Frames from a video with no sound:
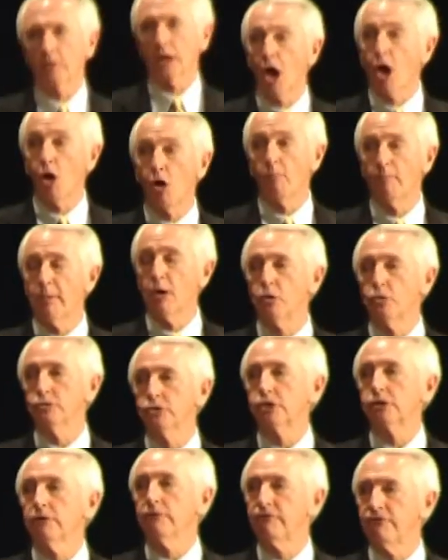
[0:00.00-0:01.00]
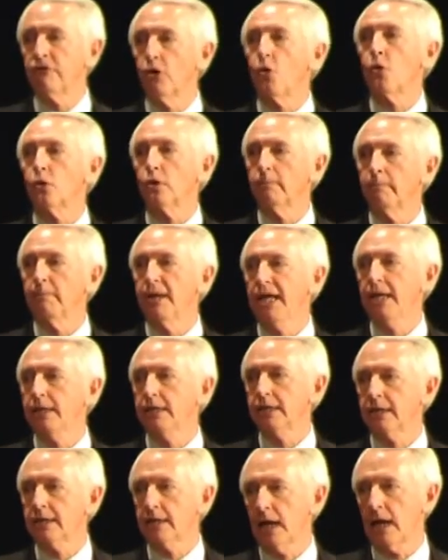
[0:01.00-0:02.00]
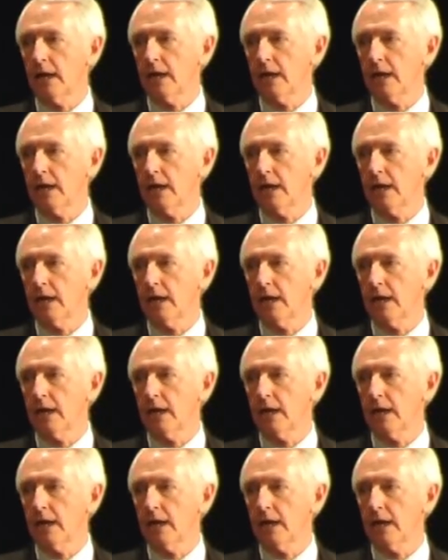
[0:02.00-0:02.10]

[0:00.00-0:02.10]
almost $4 billion.